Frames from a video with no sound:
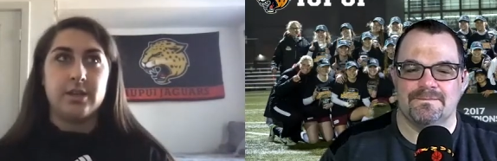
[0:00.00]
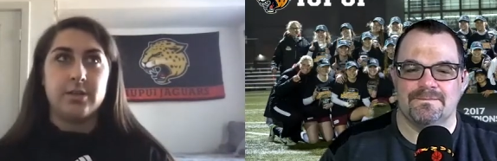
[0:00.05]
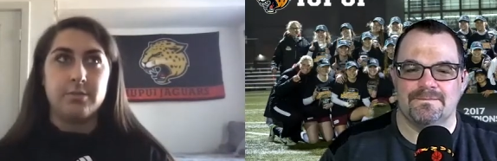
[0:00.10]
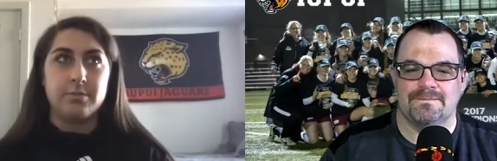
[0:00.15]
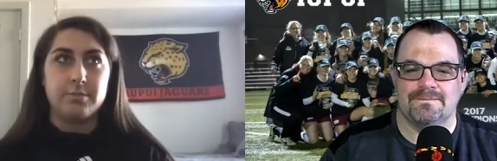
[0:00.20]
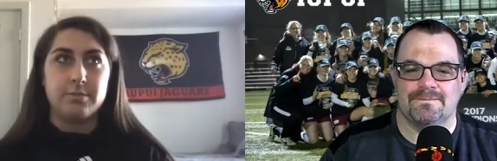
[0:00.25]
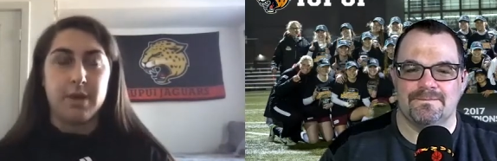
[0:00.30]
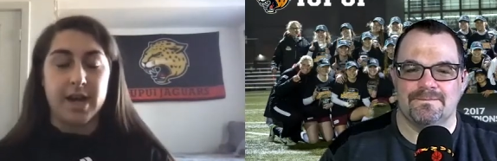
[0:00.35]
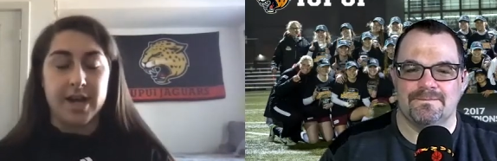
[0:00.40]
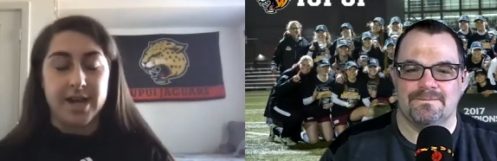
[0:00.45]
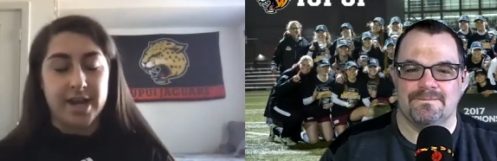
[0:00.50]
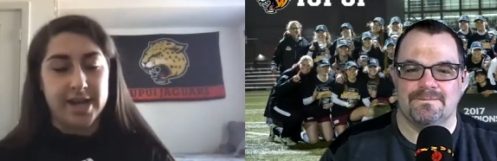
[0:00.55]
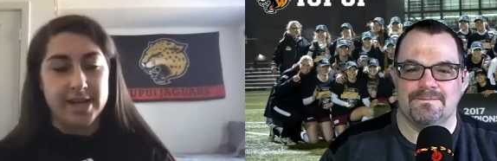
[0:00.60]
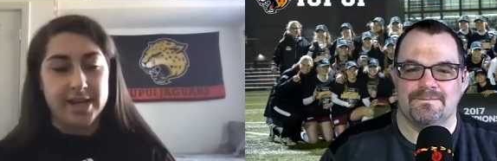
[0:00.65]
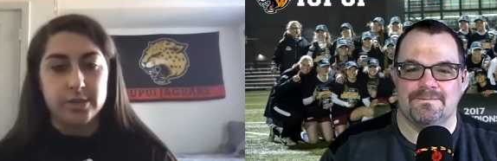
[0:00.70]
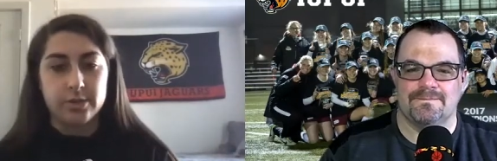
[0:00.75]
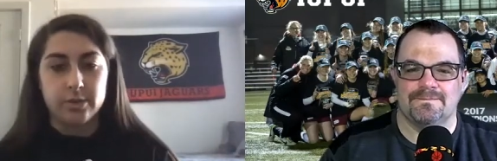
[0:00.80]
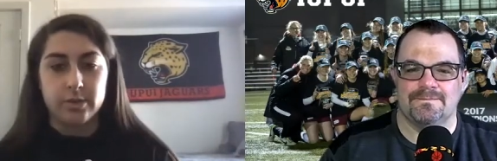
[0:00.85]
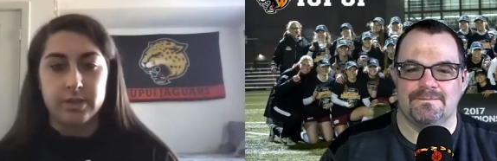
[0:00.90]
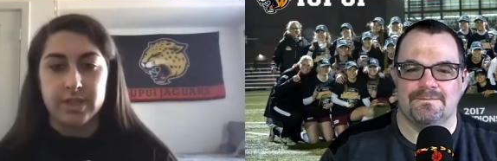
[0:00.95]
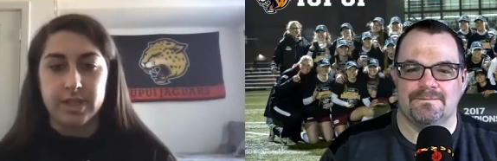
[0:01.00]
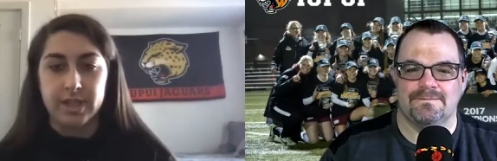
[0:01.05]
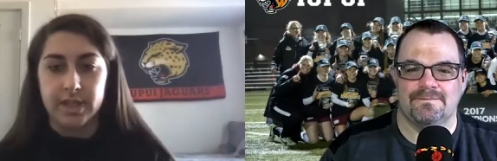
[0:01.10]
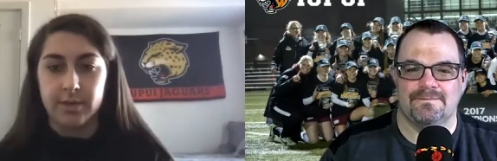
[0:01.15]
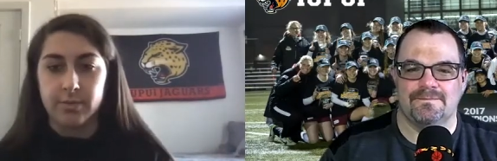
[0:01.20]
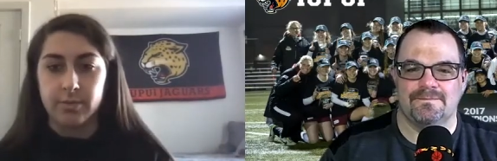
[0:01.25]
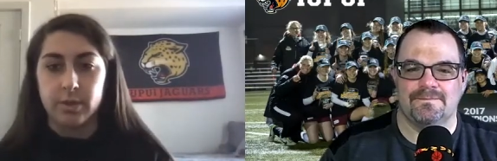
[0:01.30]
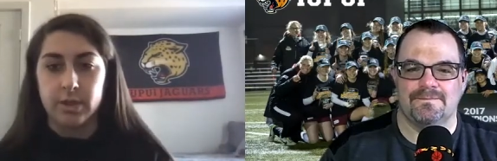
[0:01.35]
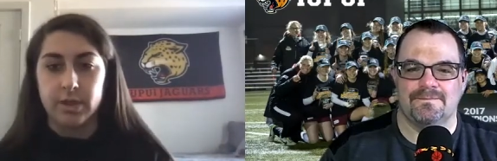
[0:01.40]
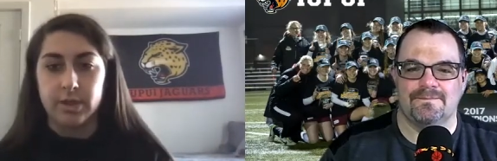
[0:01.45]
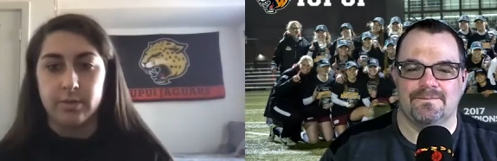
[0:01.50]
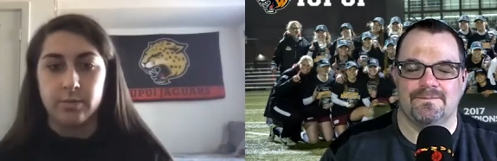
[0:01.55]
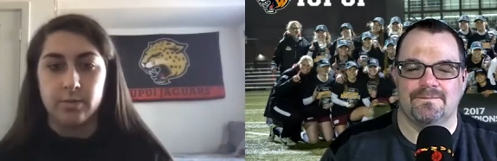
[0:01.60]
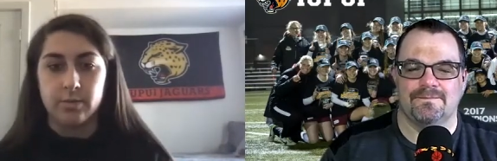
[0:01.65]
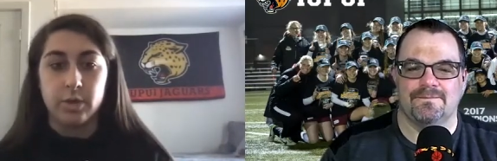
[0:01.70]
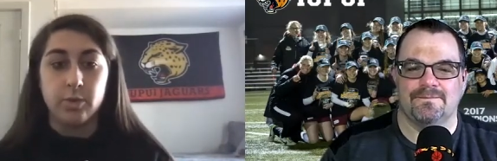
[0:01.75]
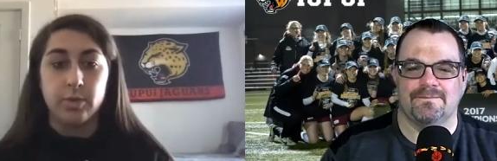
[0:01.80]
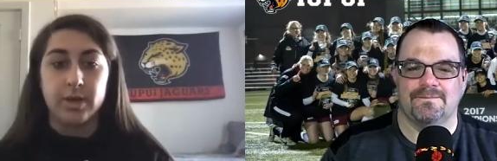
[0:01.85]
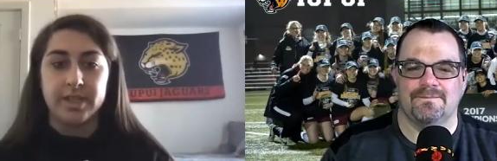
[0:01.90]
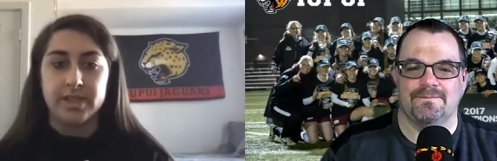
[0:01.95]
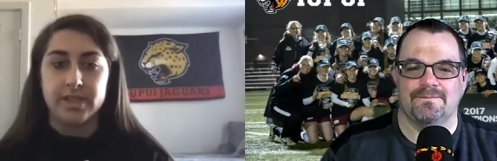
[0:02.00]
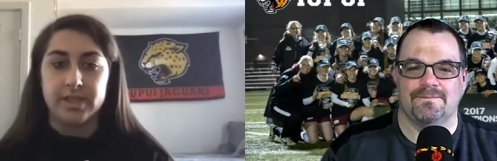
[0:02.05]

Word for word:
Speaker 1: my high school team when we went to